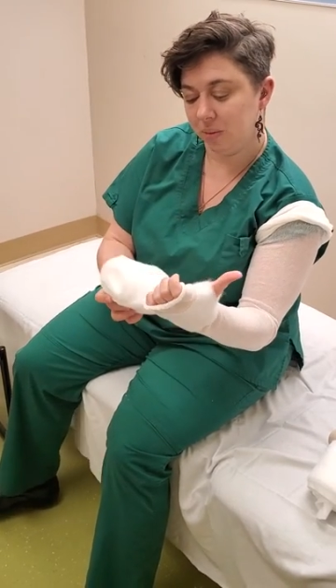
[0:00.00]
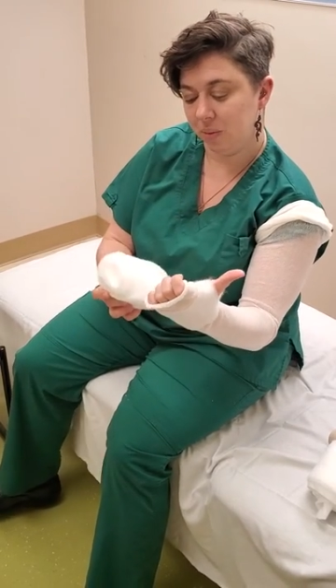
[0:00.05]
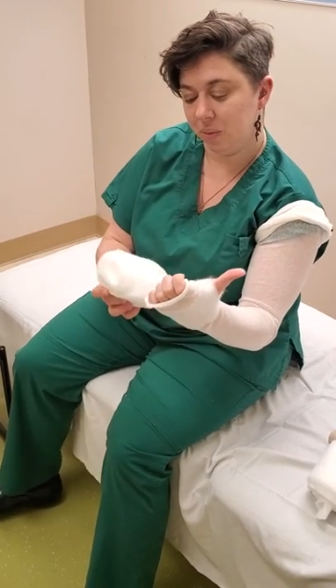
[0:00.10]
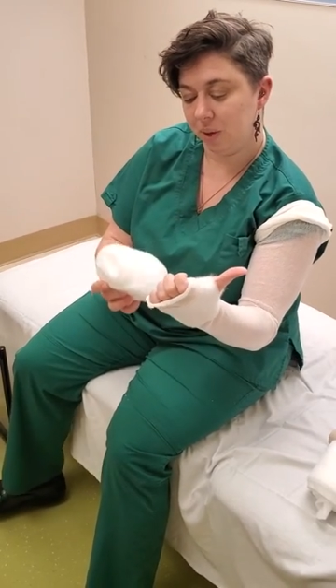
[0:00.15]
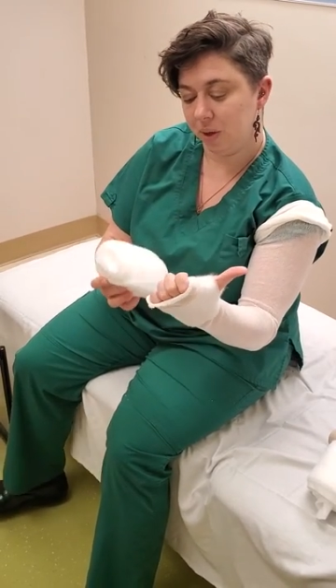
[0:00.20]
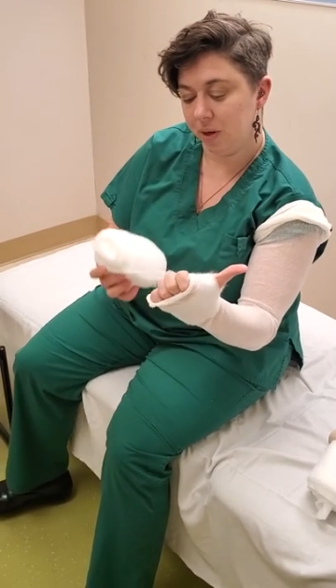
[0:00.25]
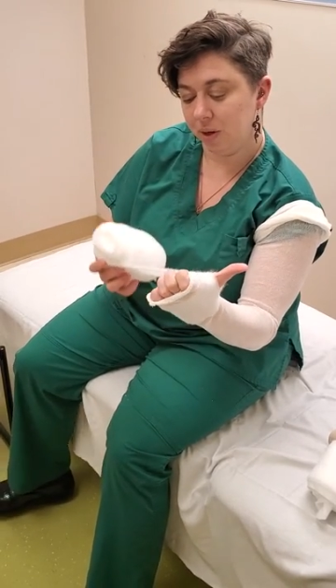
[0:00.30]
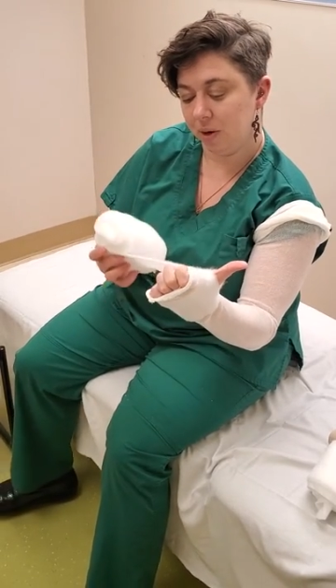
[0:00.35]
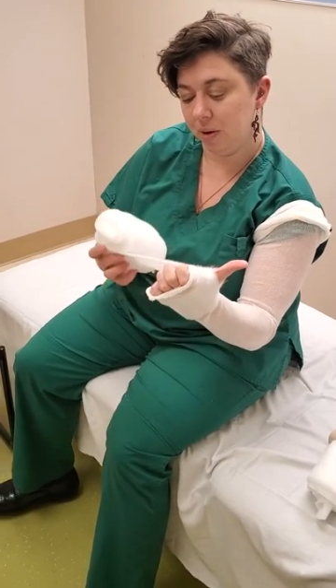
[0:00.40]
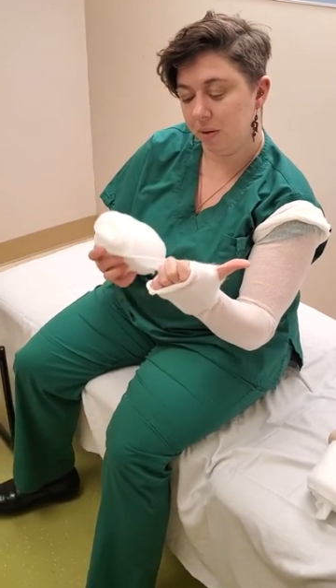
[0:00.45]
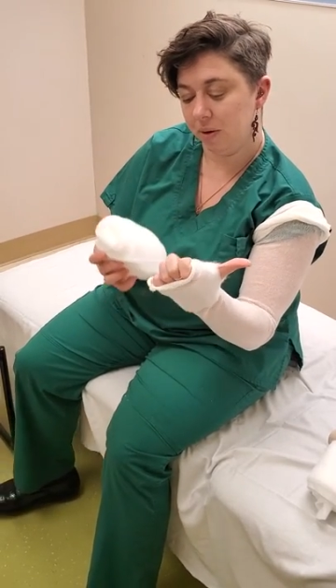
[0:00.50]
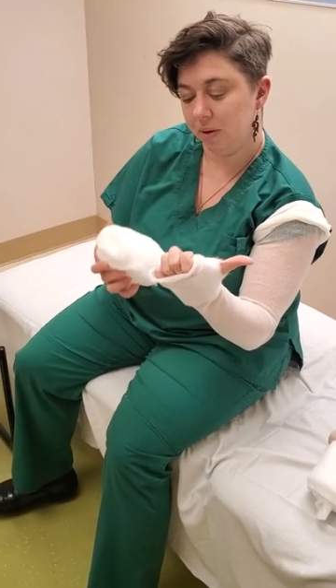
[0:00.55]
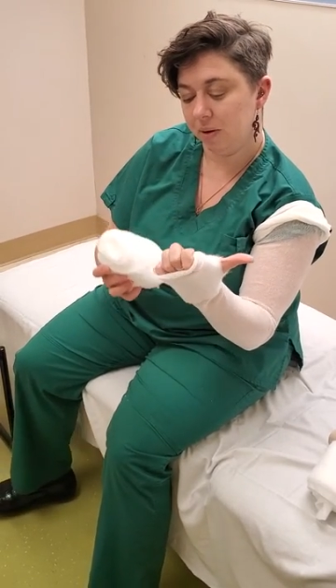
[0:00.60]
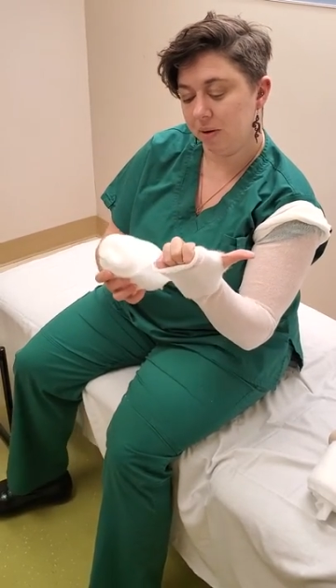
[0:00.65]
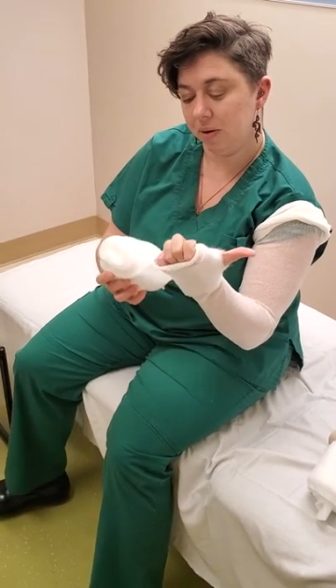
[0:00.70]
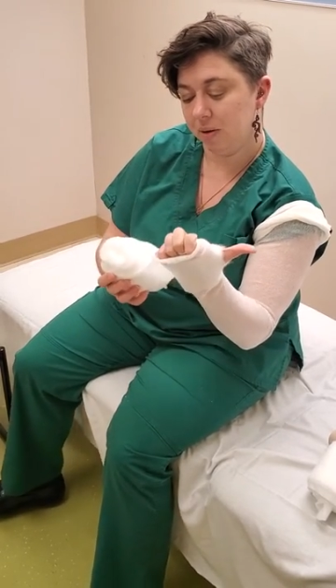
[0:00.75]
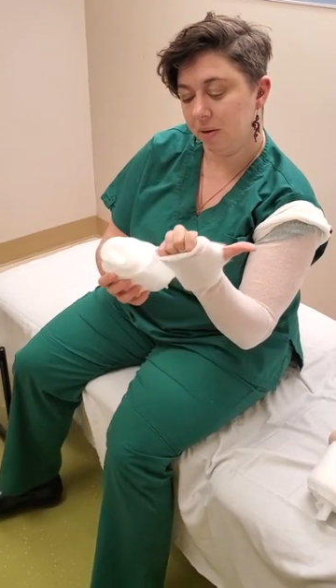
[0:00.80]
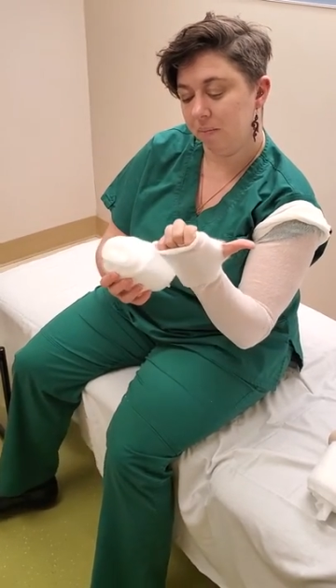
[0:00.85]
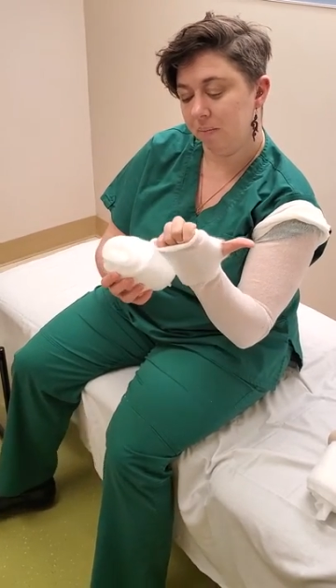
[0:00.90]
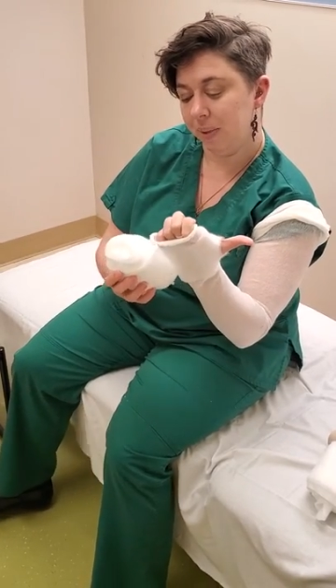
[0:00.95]
we're
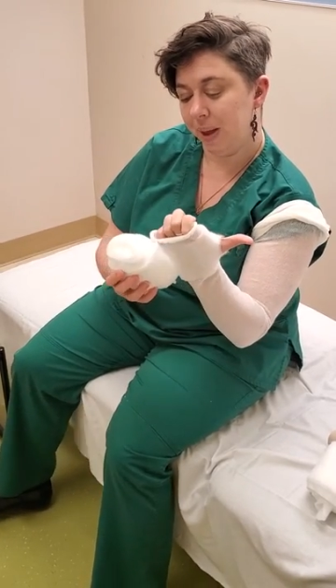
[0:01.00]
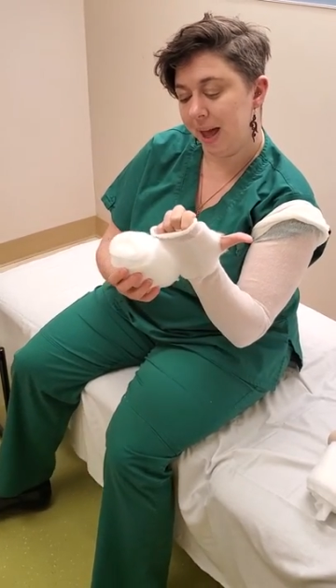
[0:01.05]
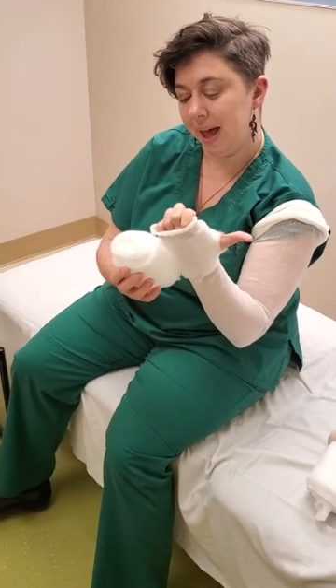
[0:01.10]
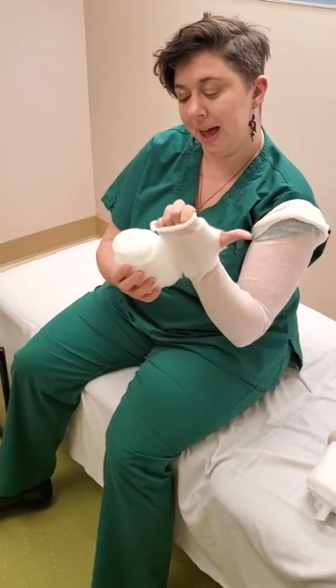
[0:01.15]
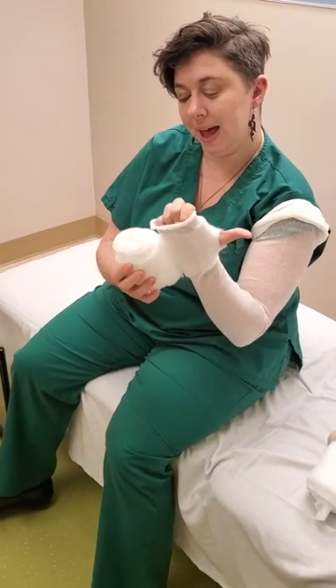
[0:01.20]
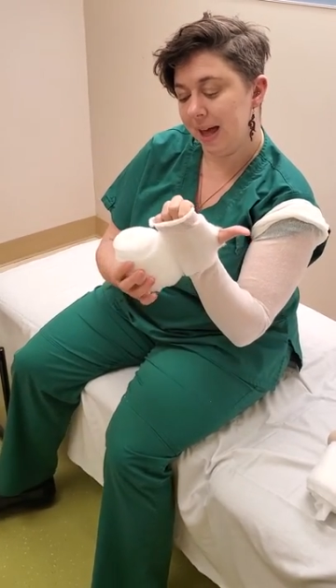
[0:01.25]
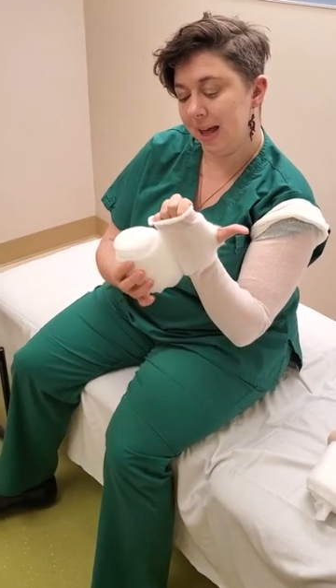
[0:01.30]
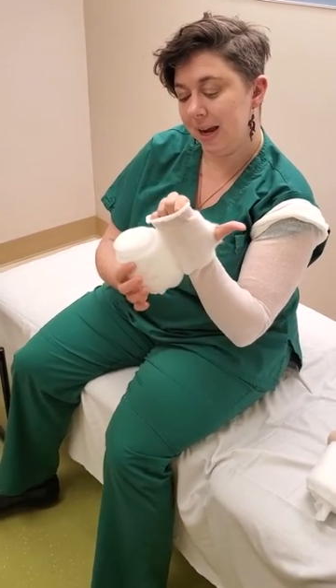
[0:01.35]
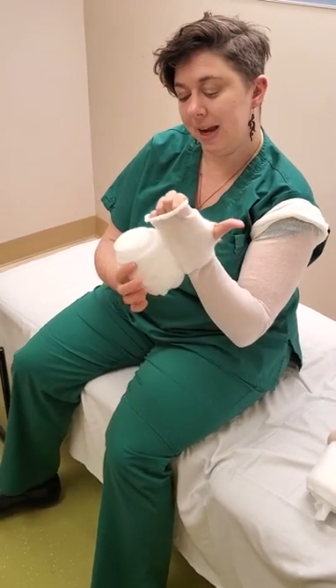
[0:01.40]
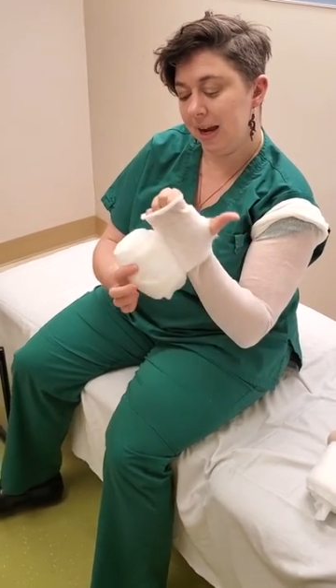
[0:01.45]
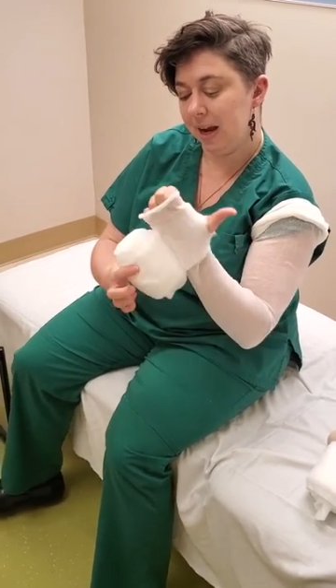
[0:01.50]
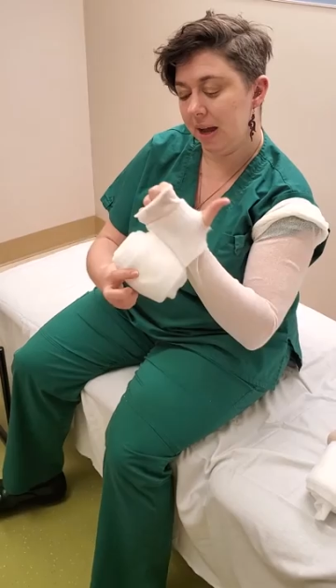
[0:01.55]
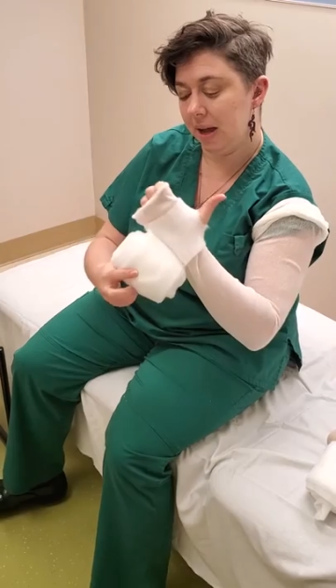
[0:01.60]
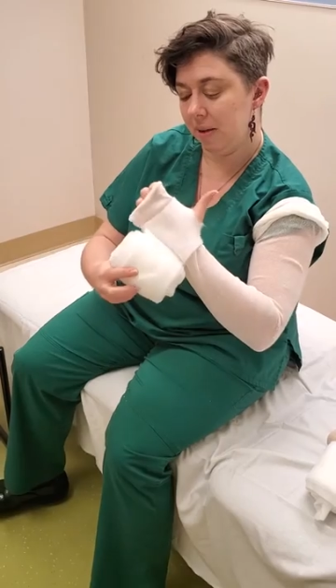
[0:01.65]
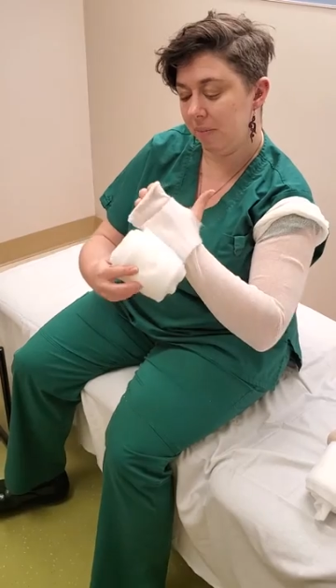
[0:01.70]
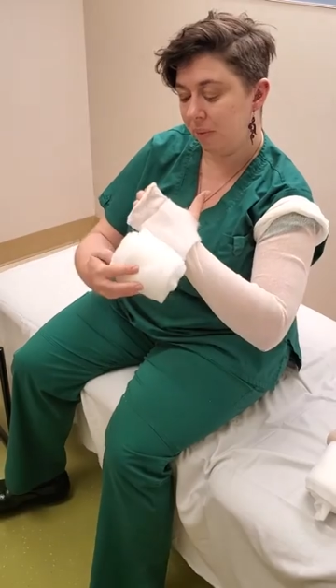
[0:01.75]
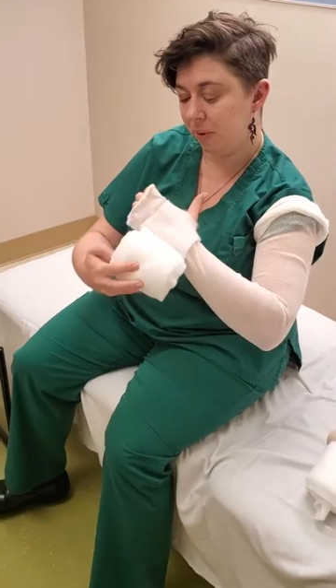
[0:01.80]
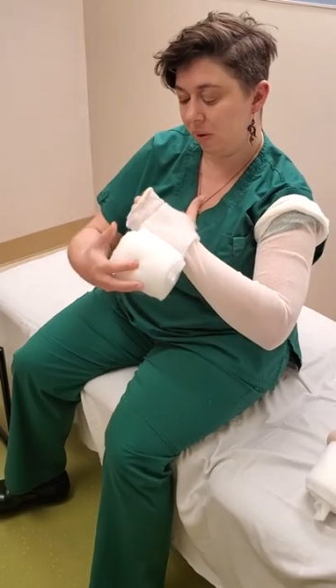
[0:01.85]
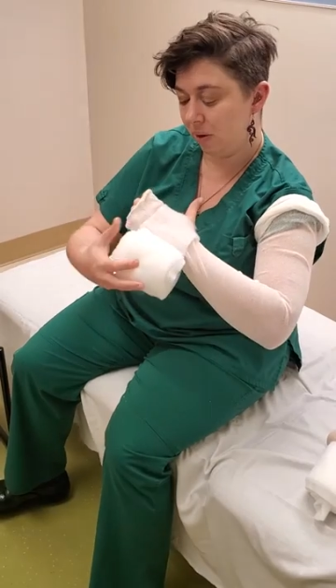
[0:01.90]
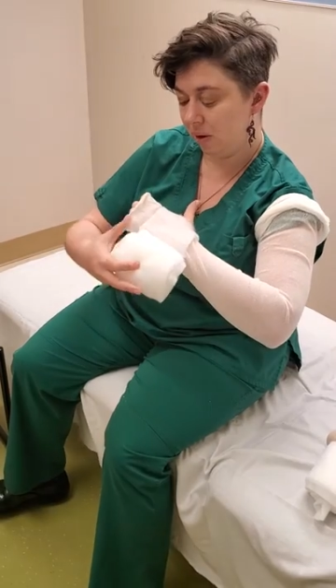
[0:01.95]
padding
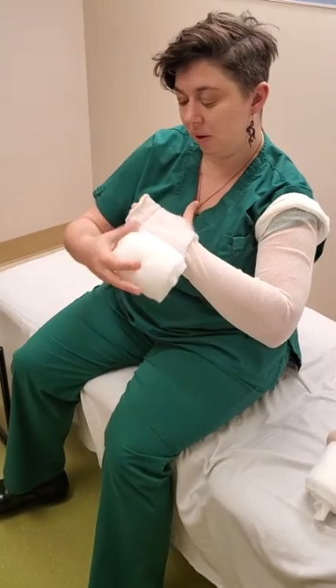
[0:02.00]
up